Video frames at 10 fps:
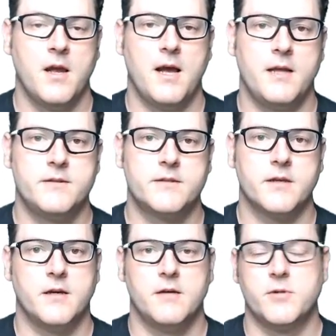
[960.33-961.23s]
And
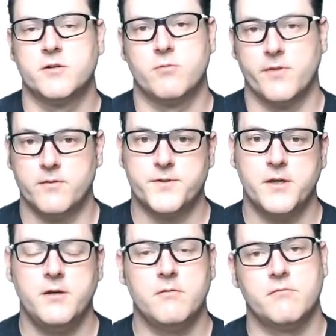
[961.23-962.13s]
because what
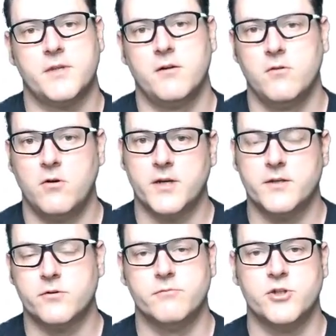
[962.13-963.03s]
they'll log
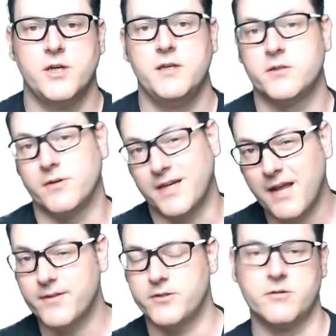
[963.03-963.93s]
into a machine. So
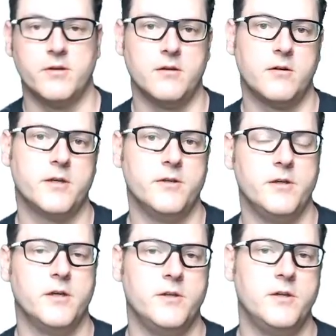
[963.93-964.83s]
again, they're just looking like
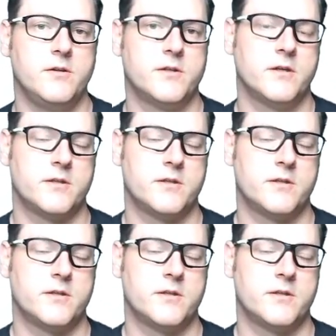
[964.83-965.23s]
a user.